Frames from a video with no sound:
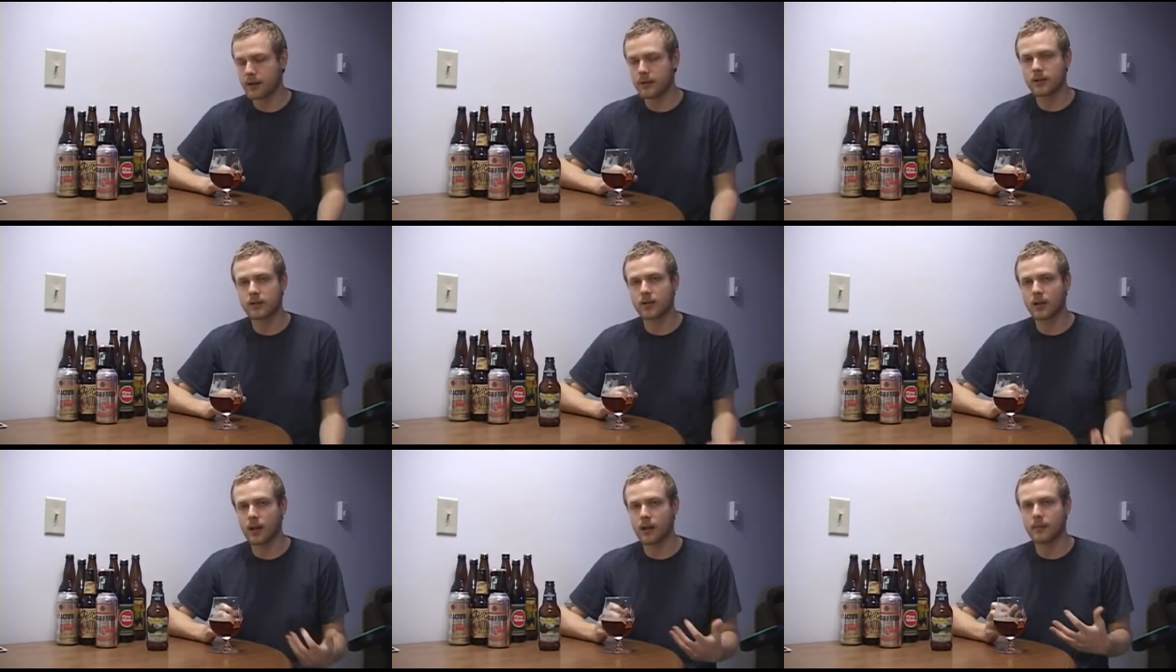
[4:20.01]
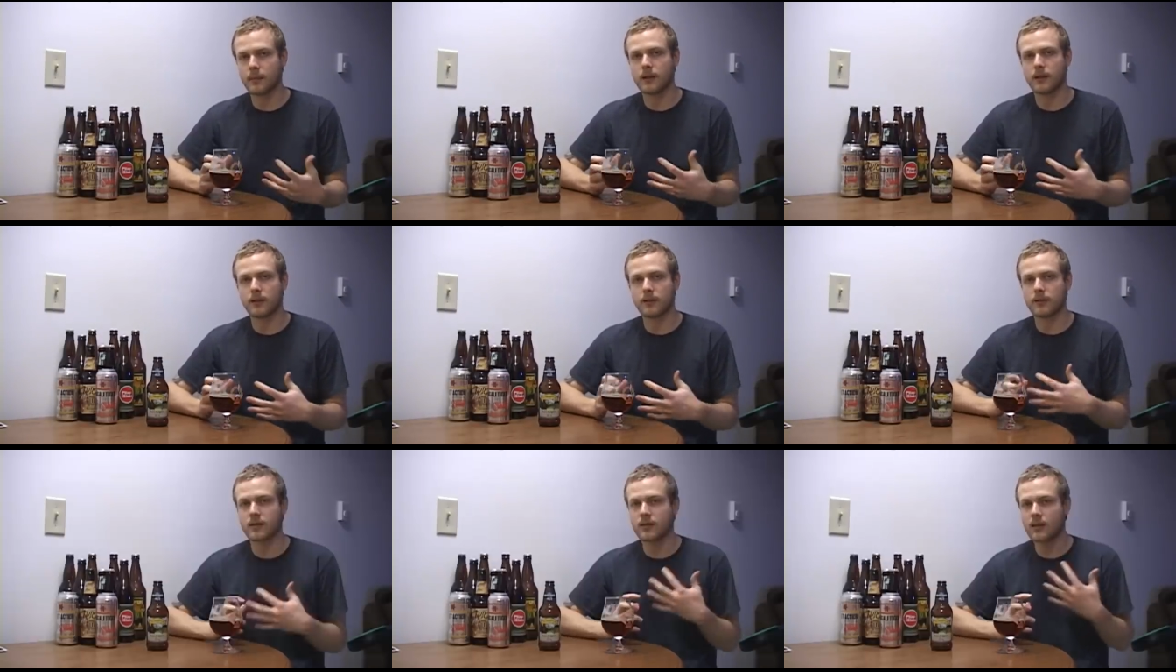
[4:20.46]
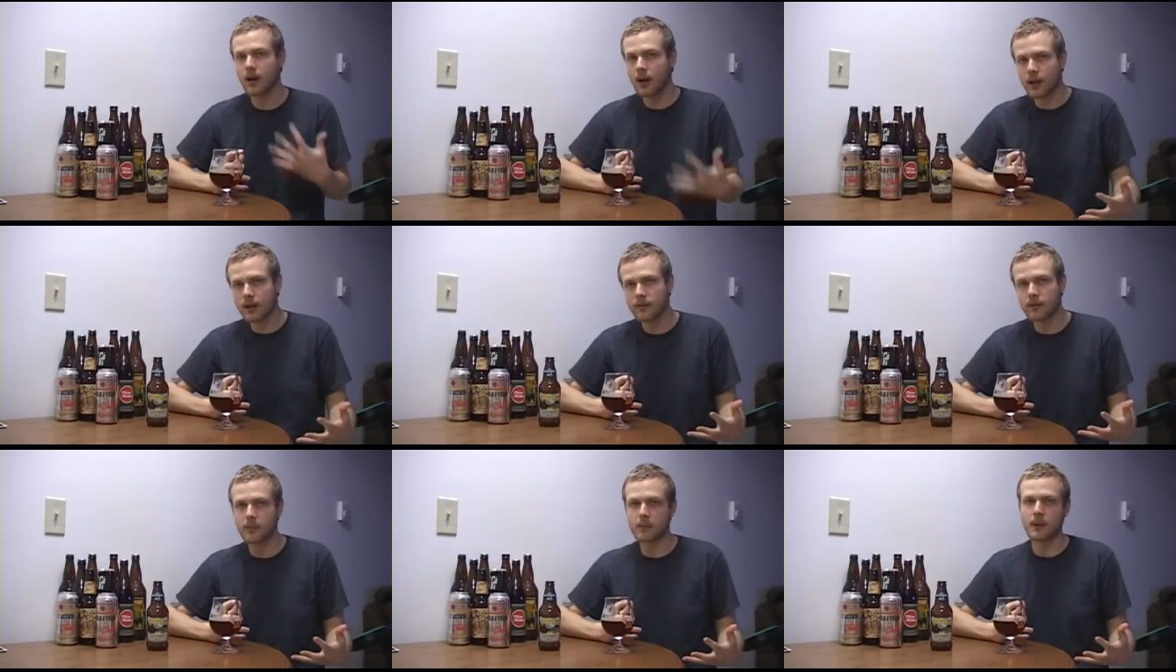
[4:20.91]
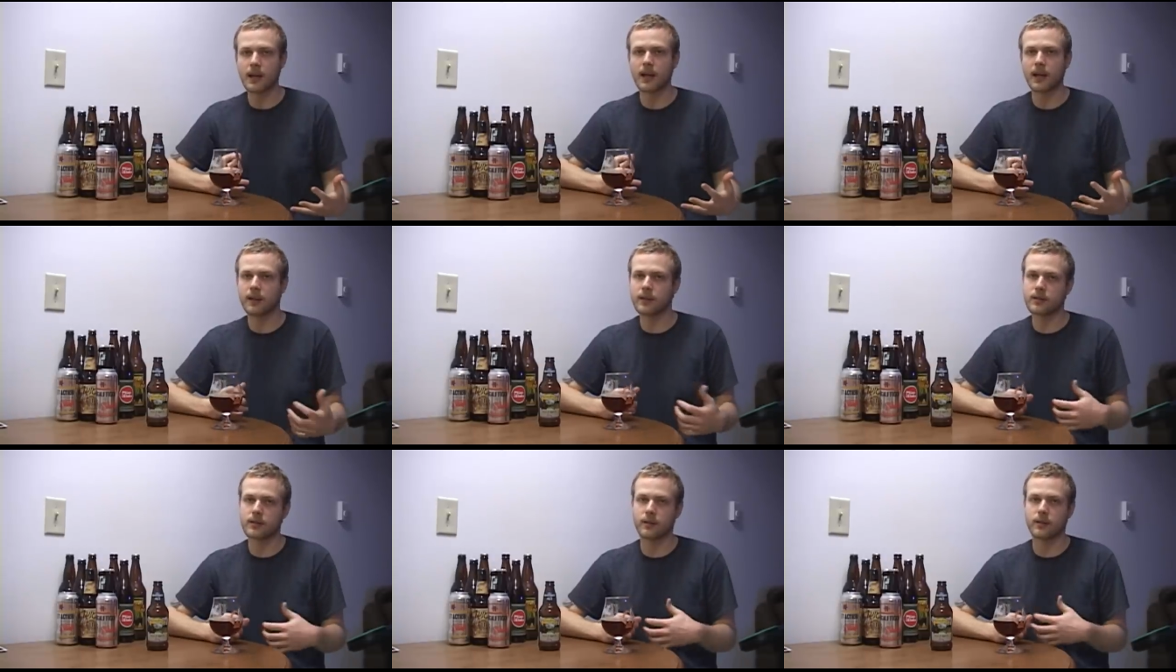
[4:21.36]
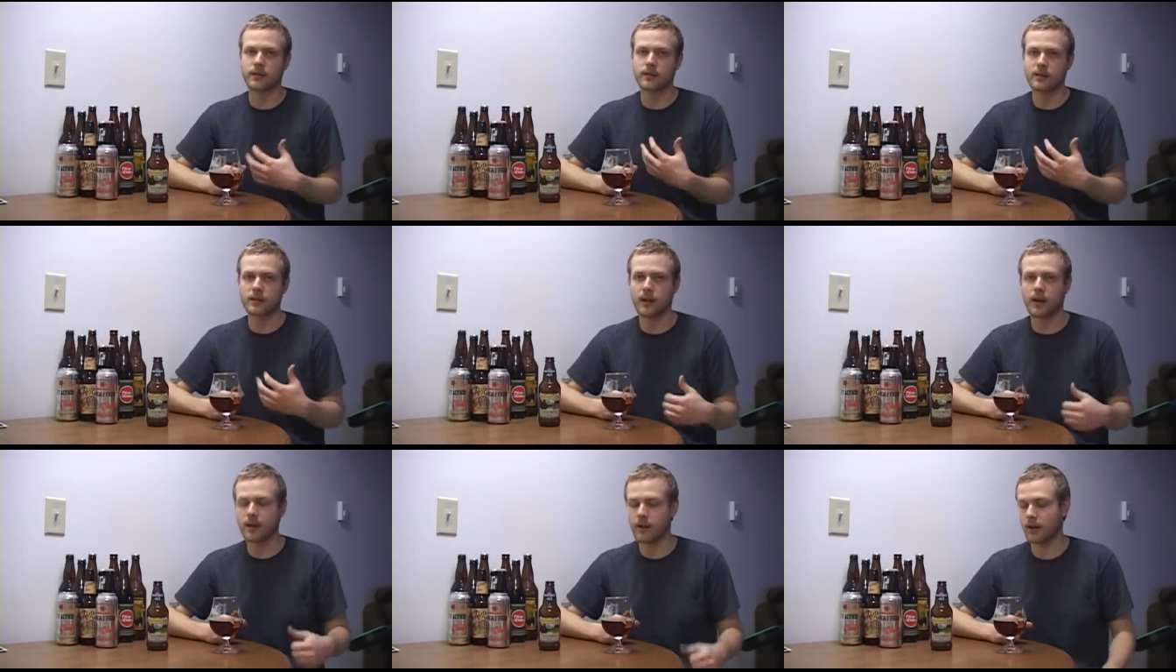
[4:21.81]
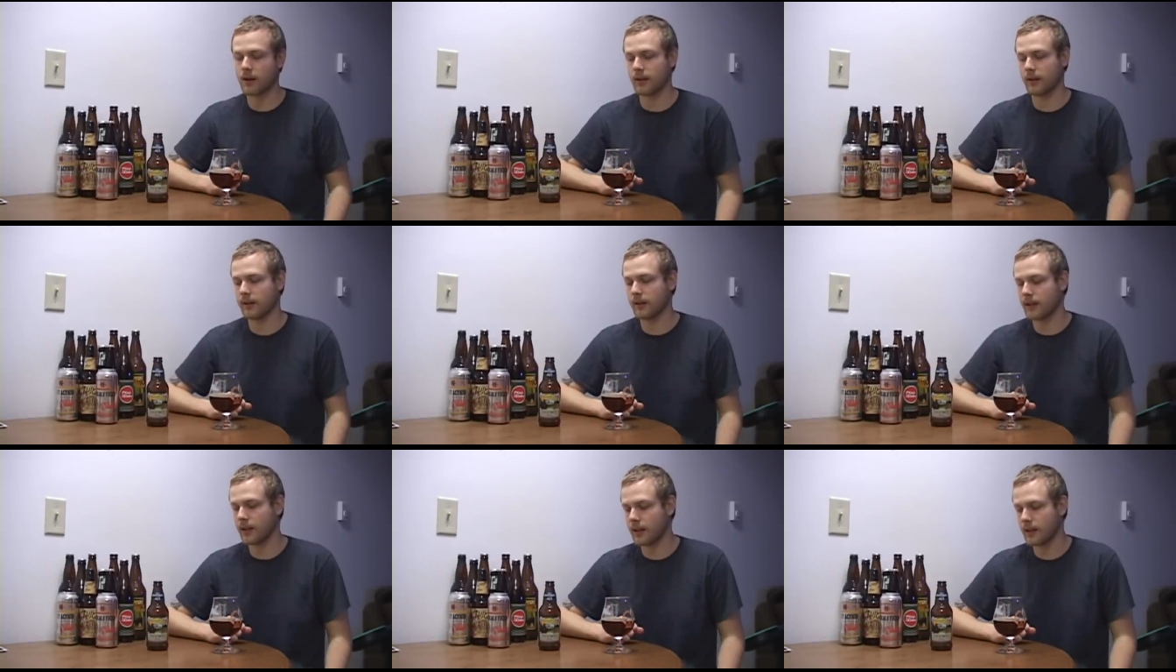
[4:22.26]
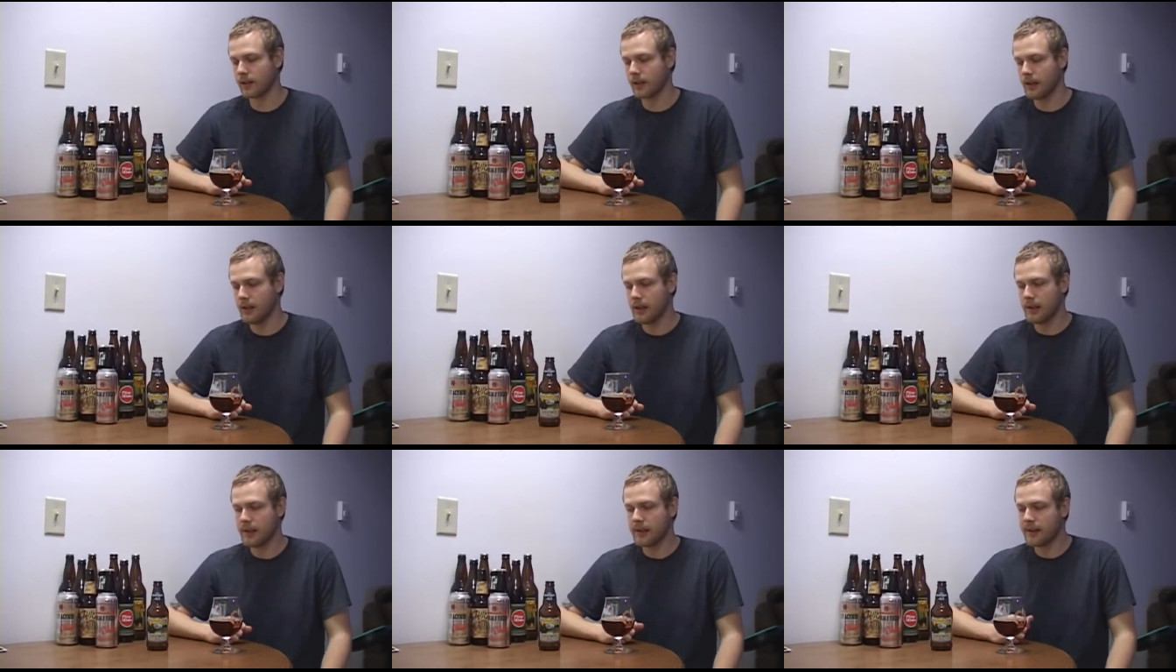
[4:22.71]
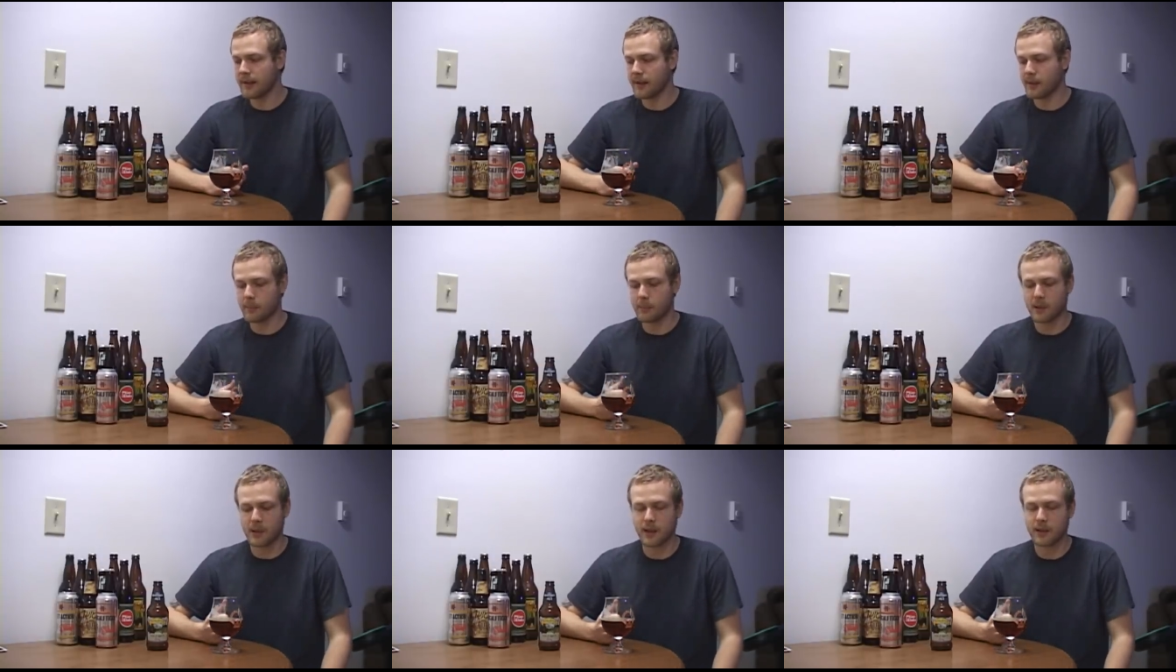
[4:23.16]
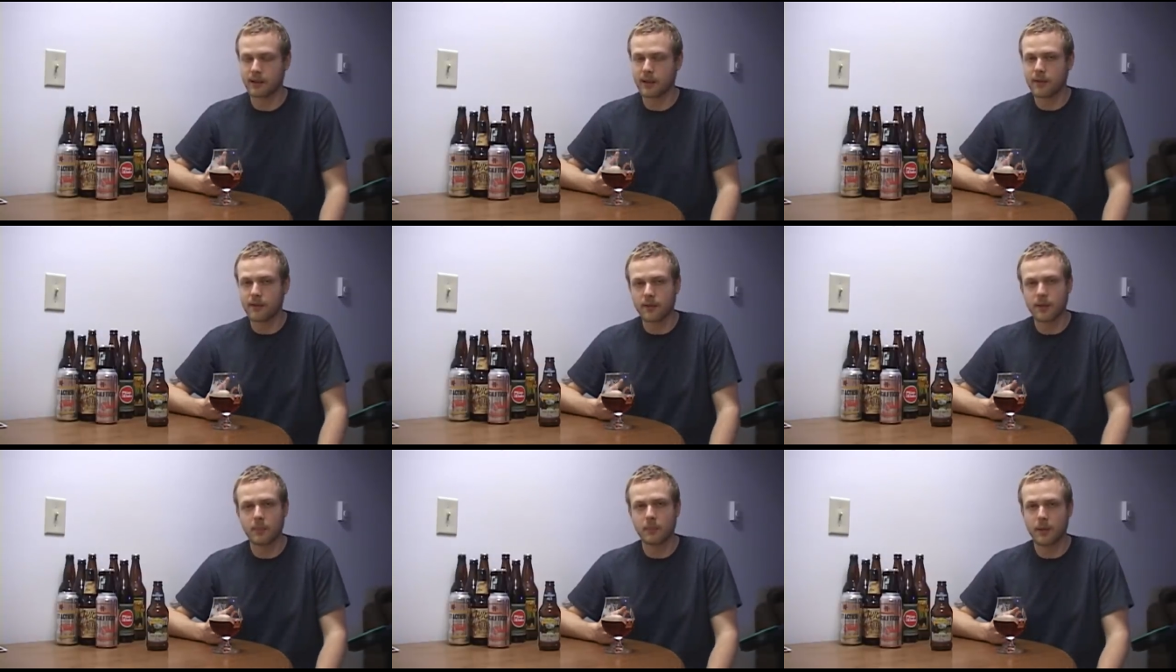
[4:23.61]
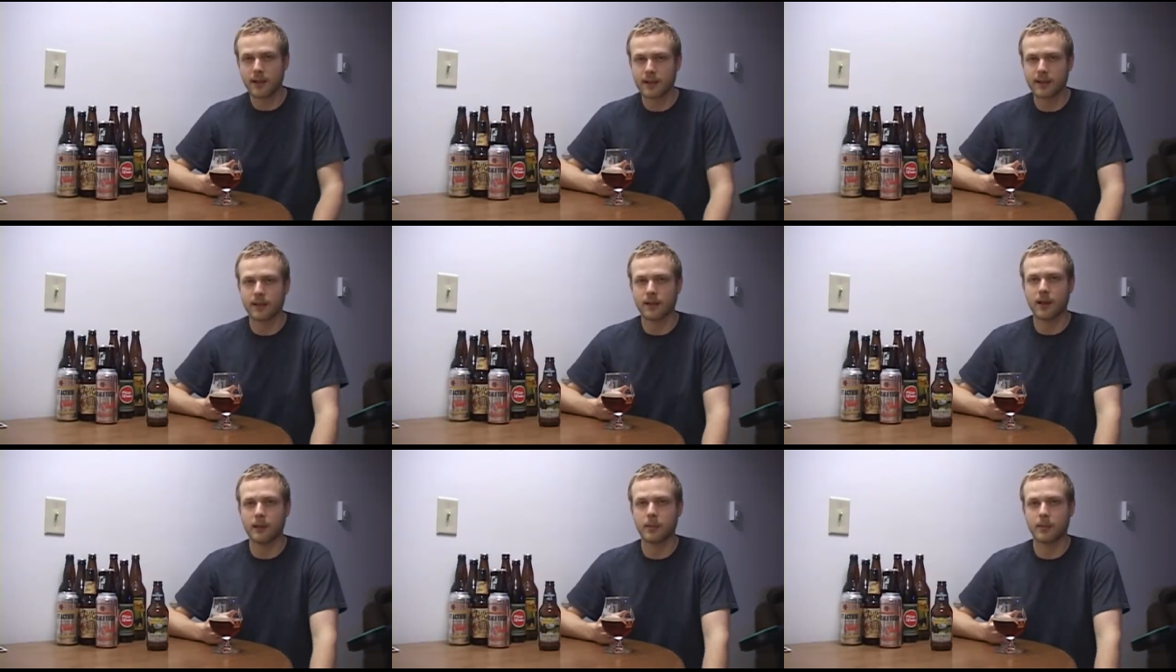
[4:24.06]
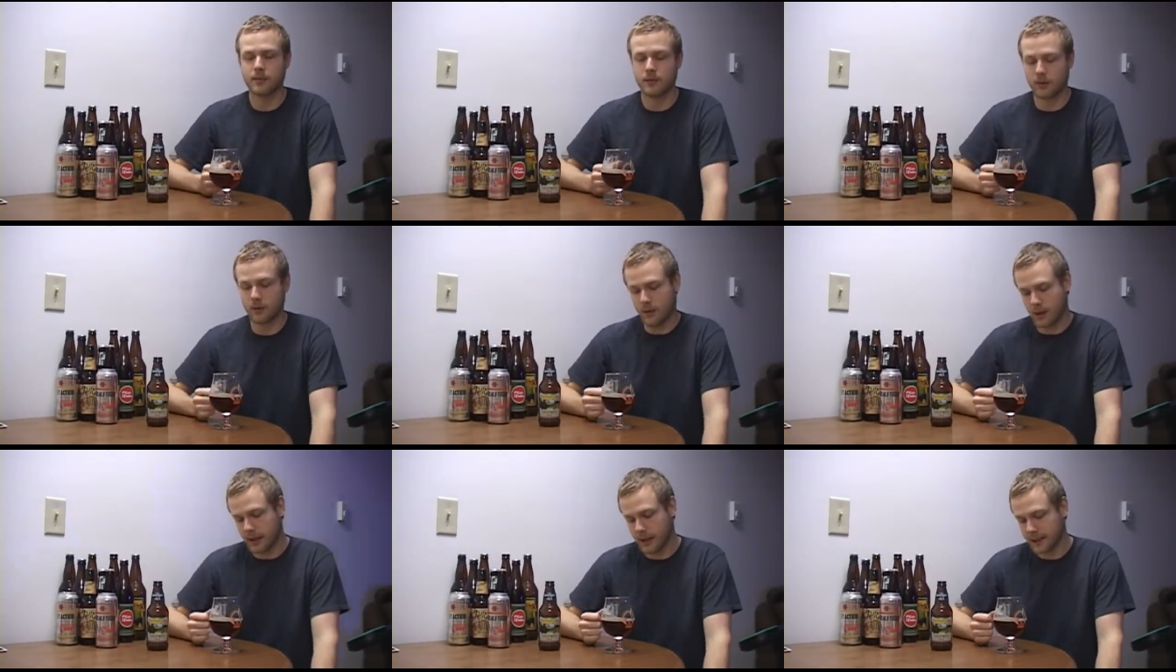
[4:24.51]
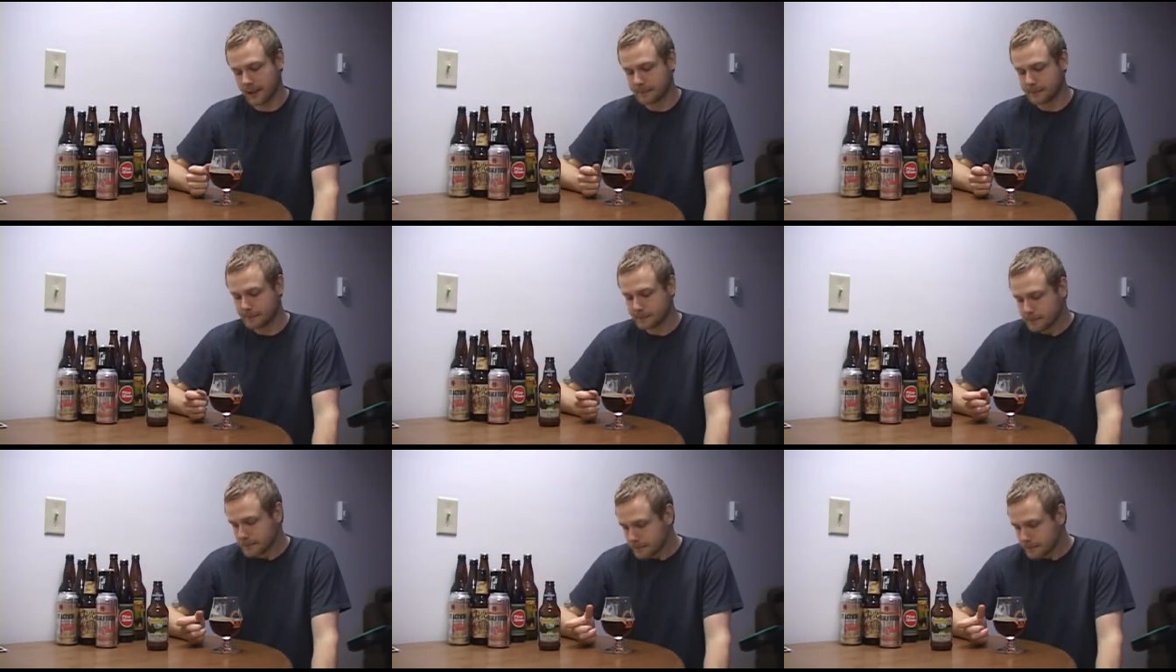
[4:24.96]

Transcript: It's uh, there's a ton of it made, so it's not hard to get. Um, but definitely pick it up if you can.